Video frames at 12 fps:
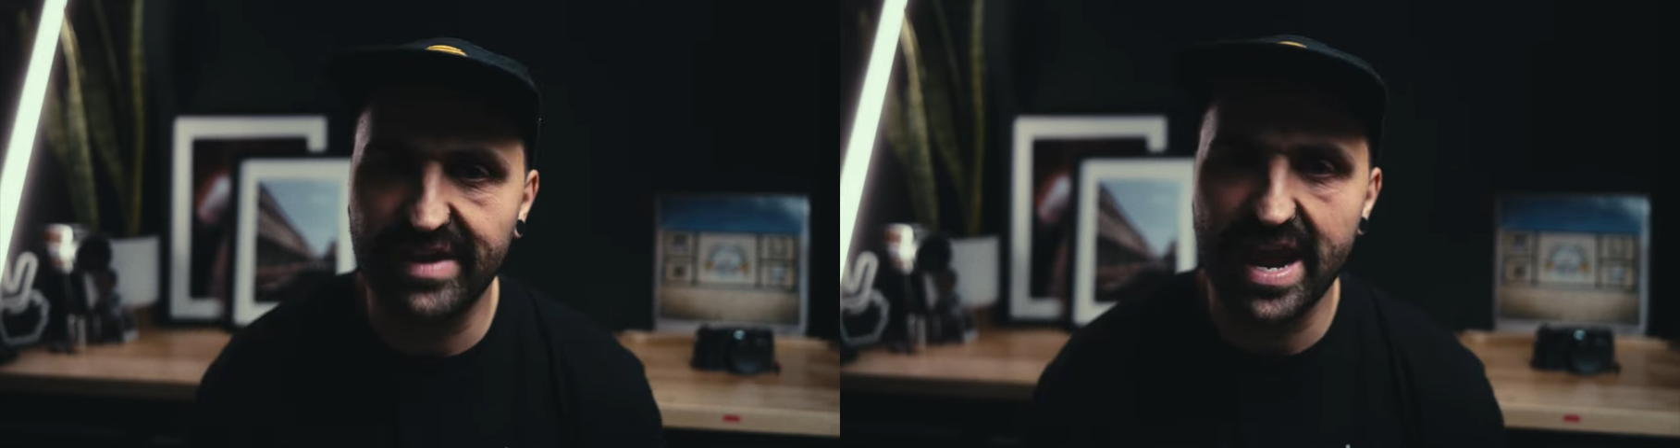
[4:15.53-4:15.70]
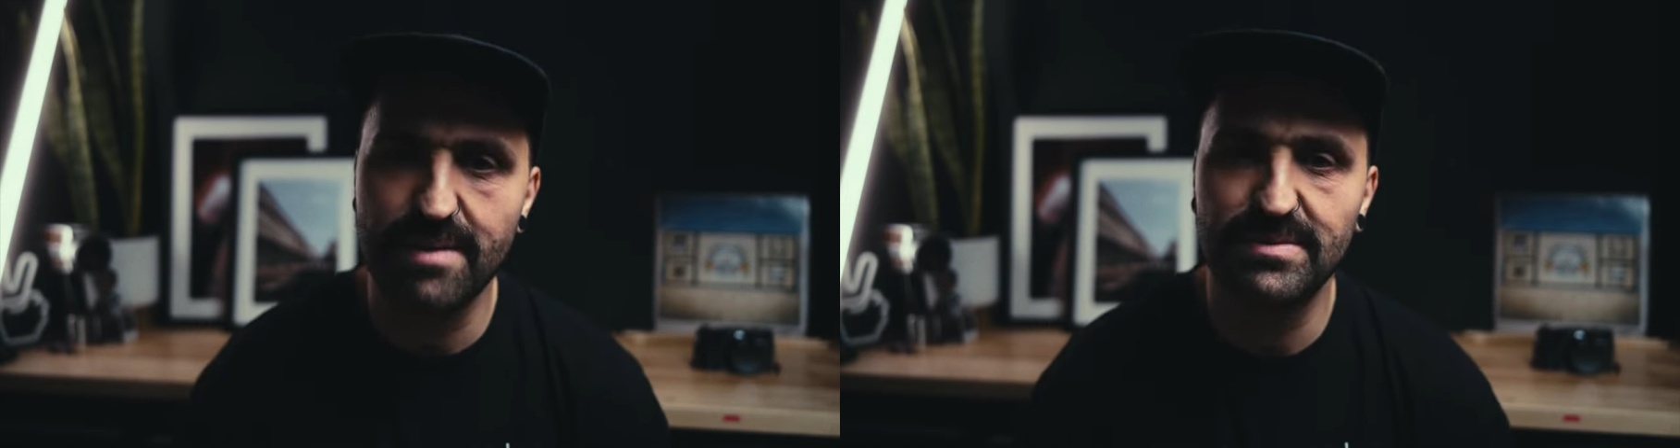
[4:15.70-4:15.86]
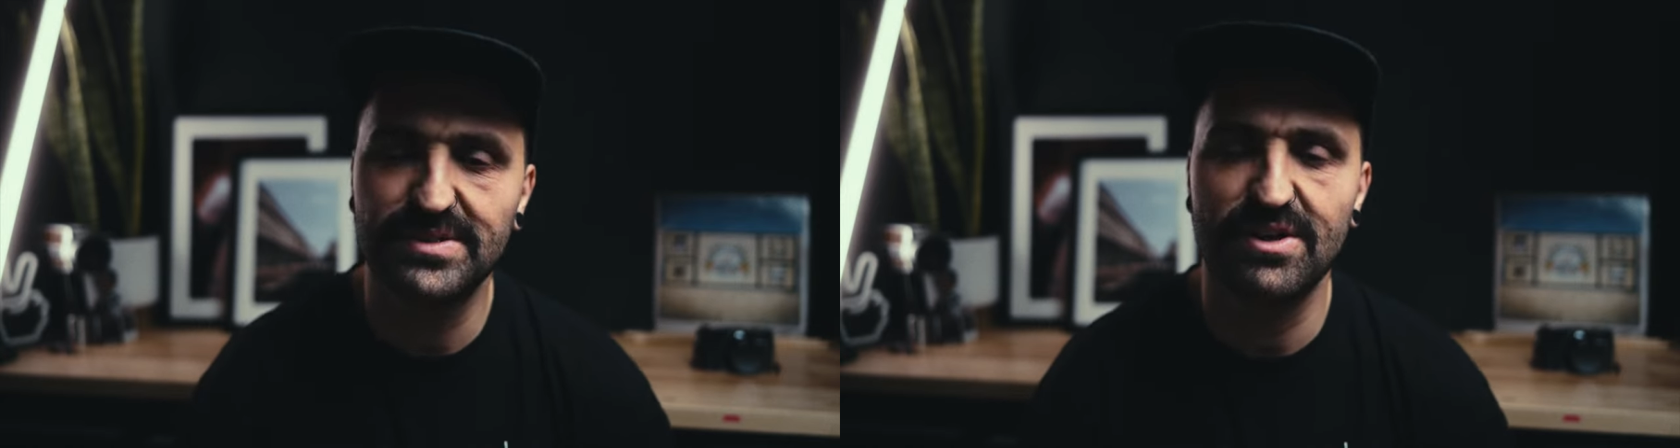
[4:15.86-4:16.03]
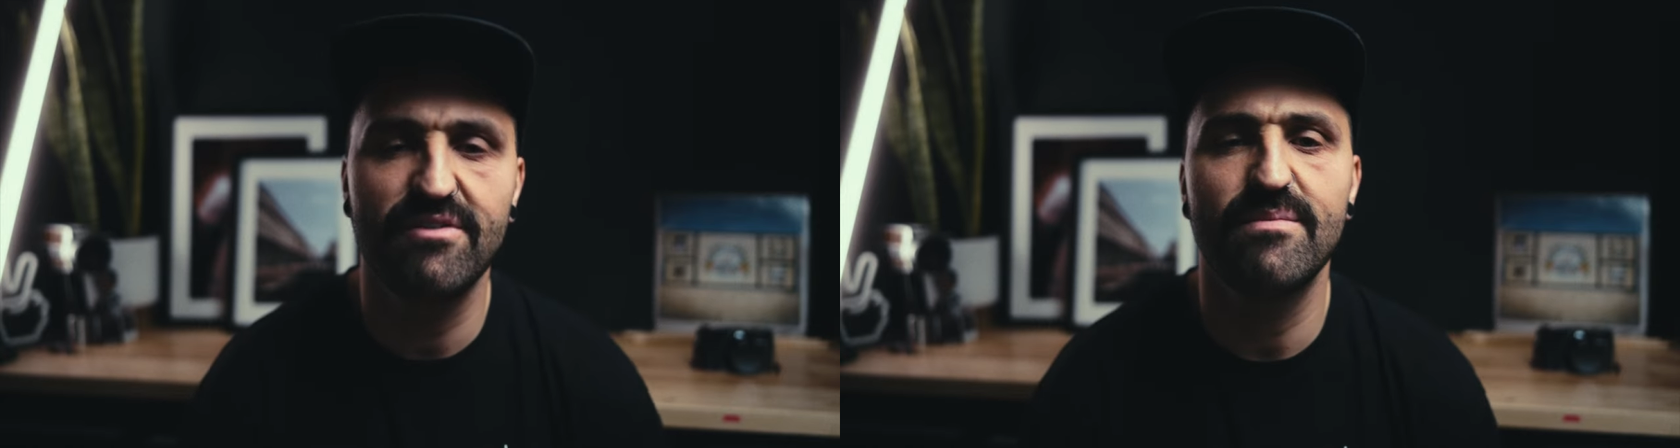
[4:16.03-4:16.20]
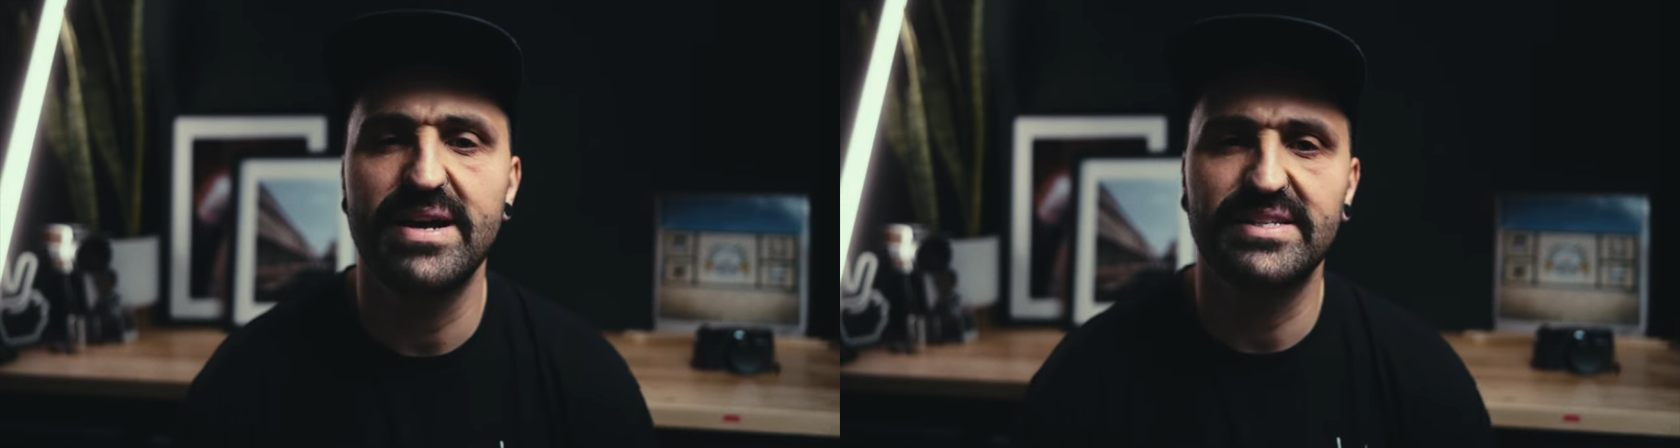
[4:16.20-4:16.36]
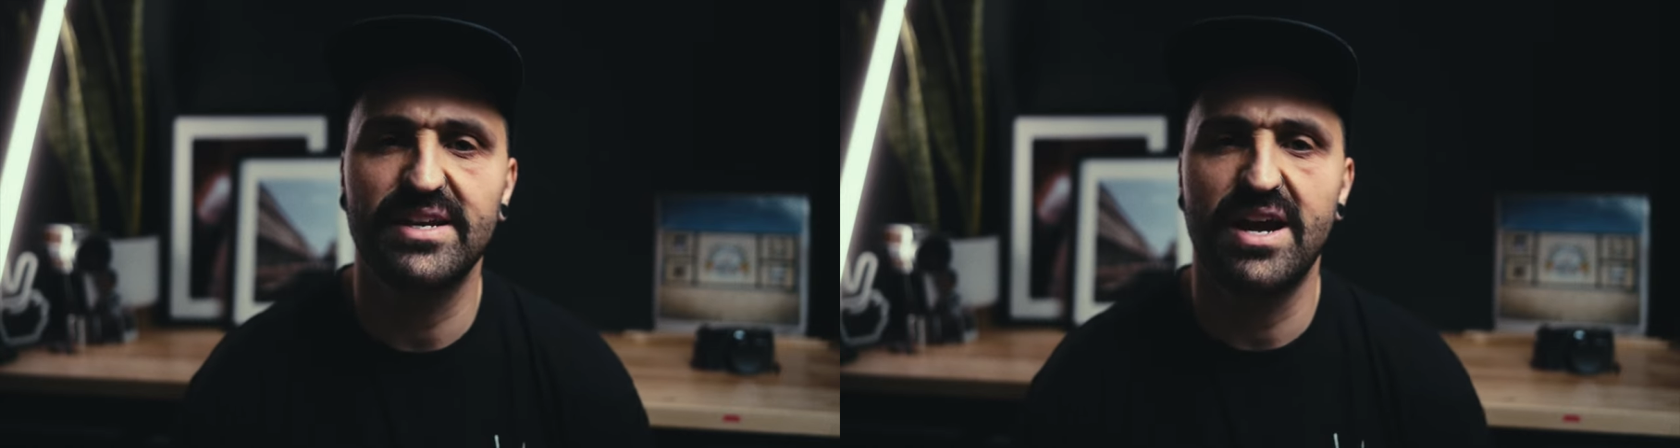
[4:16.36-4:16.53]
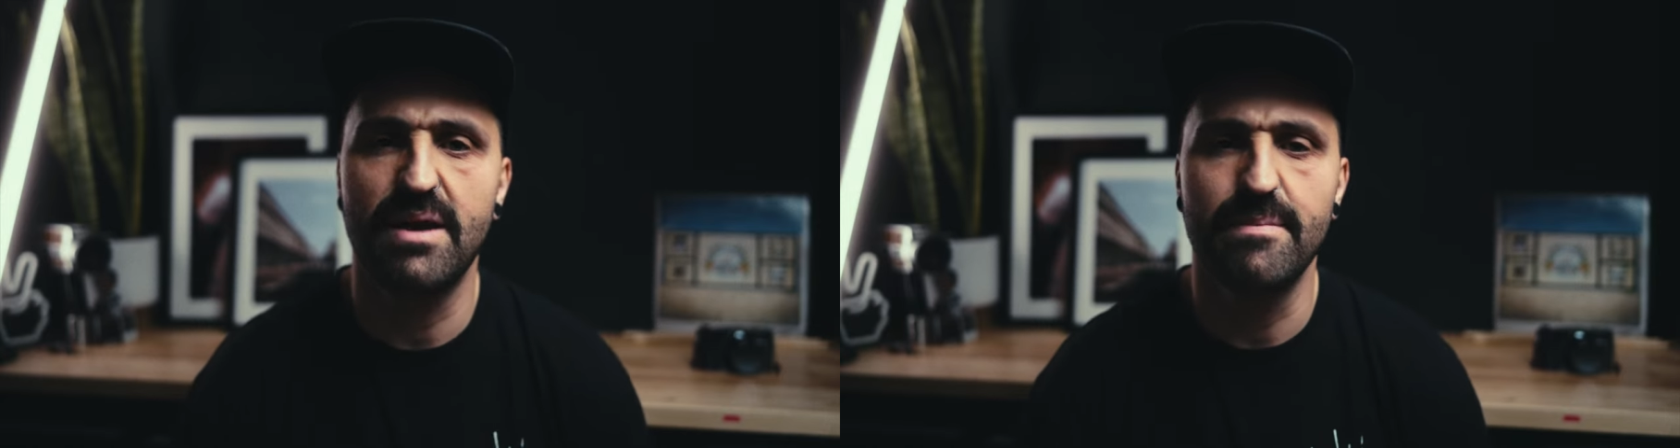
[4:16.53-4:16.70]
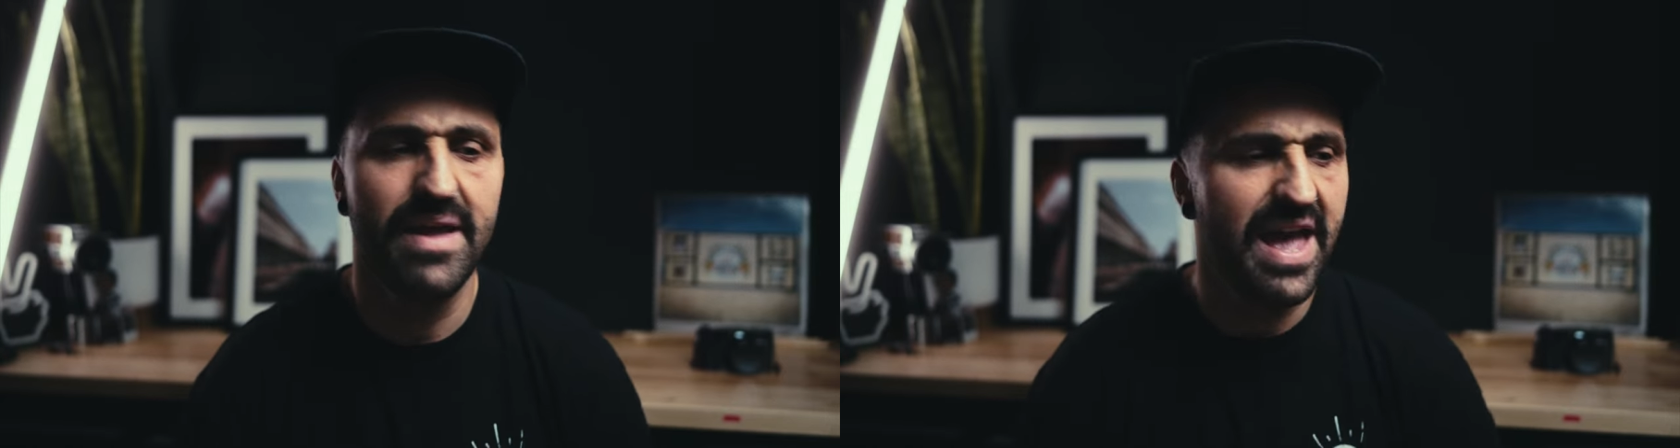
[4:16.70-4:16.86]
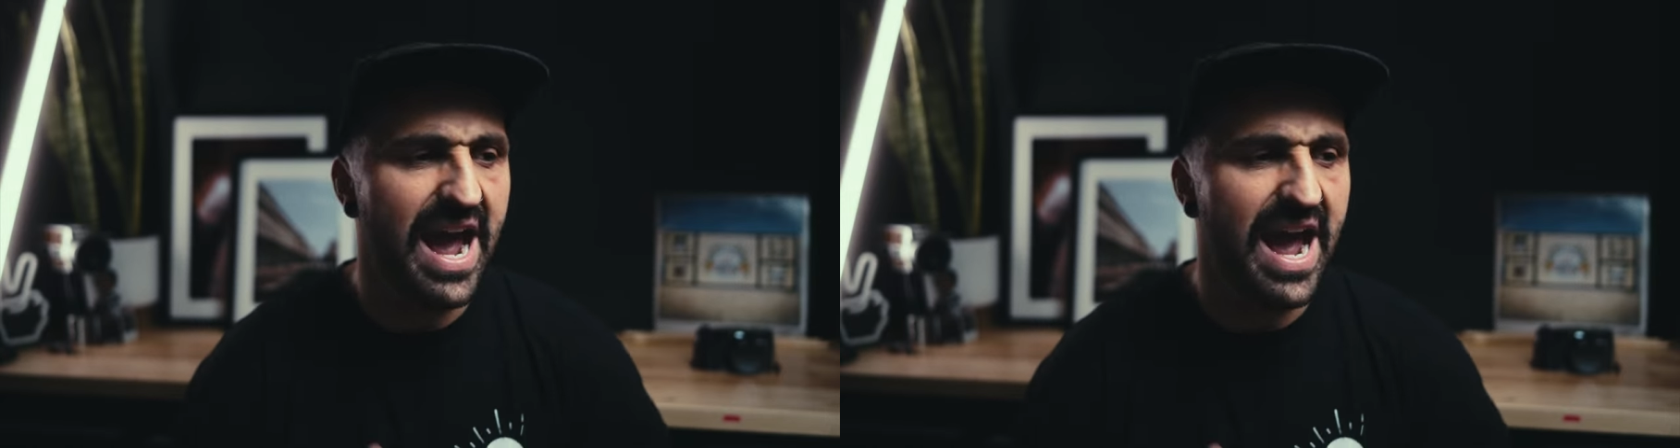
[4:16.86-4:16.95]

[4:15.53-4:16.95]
cameras over my time,